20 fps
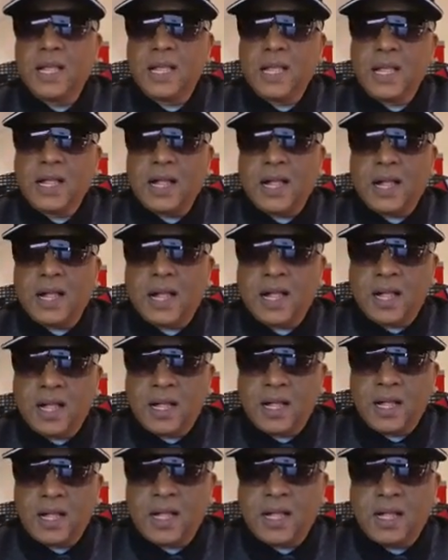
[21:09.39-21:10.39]

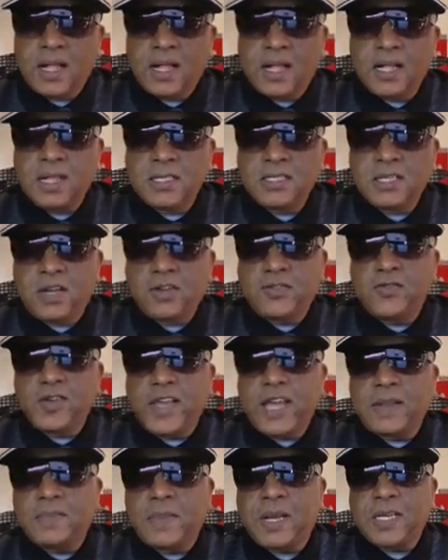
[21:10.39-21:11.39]
Don't
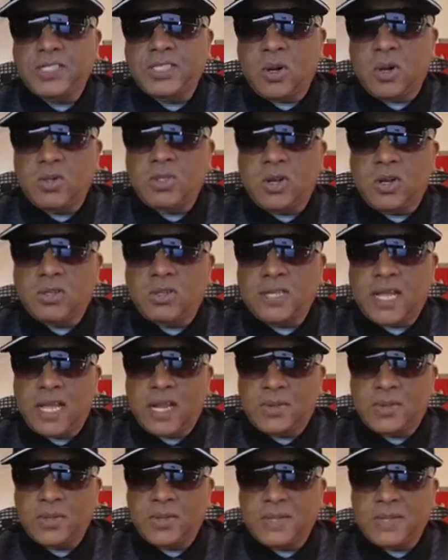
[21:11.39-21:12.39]
forget my show, Don Dala
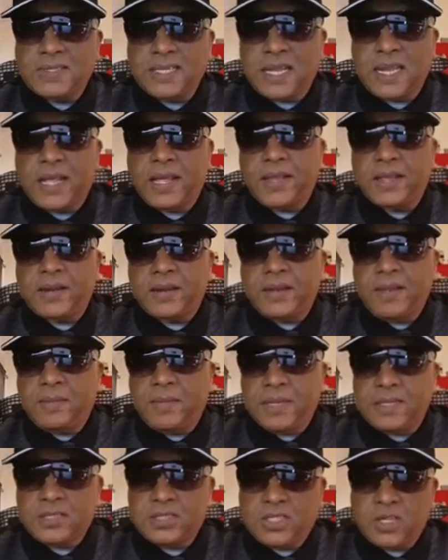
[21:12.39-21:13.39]
with the Masala
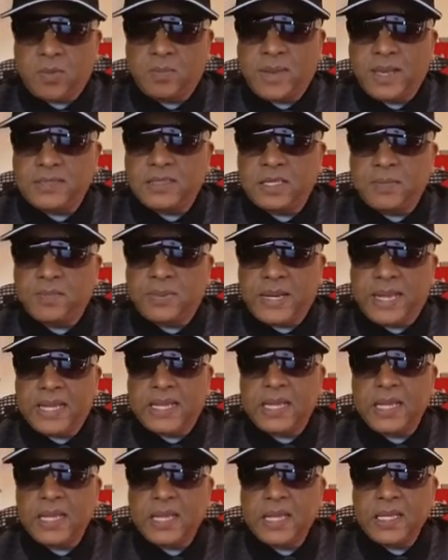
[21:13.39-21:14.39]
remix show. Macy
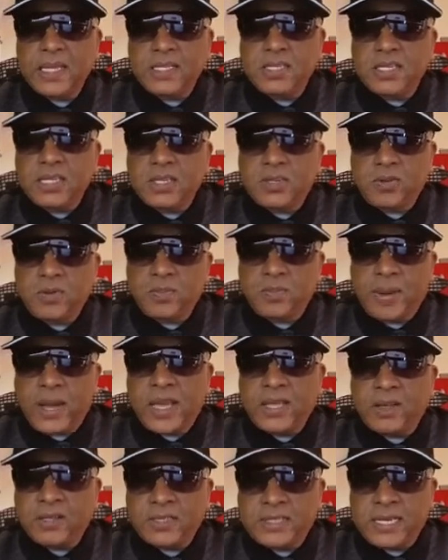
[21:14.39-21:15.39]
Pillay, did you buy
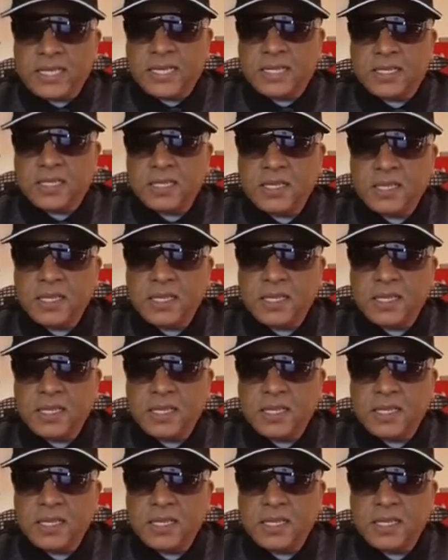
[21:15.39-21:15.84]
your ticket?